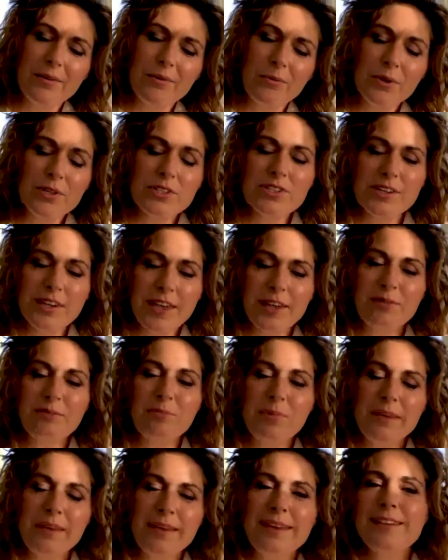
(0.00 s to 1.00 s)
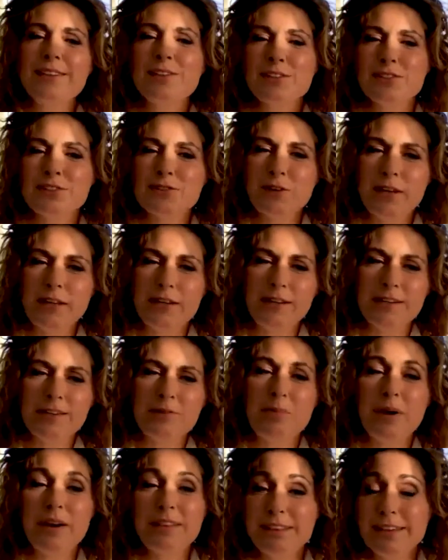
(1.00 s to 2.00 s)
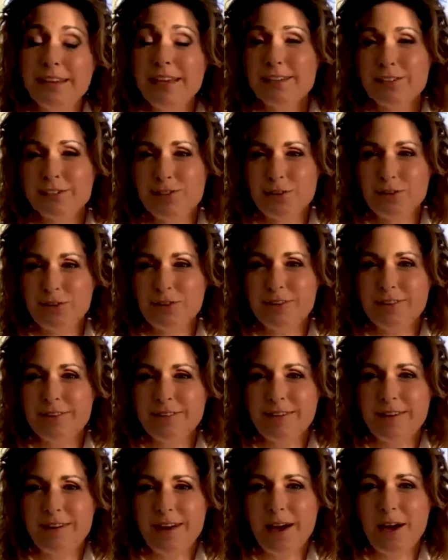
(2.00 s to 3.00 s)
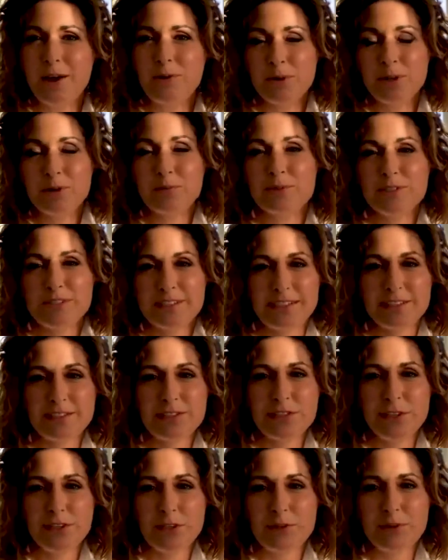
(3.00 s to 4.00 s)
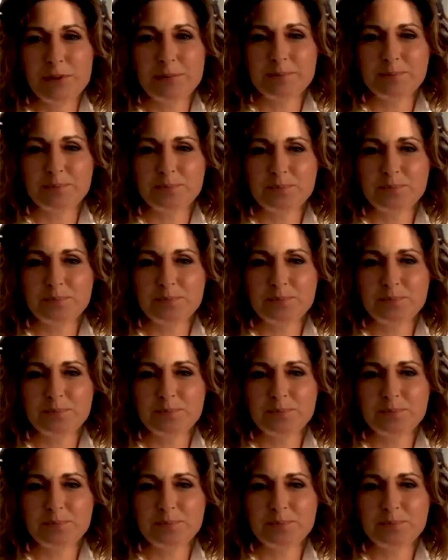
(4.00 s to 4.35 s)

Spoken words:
which can be illustrated by the next song I will present to you.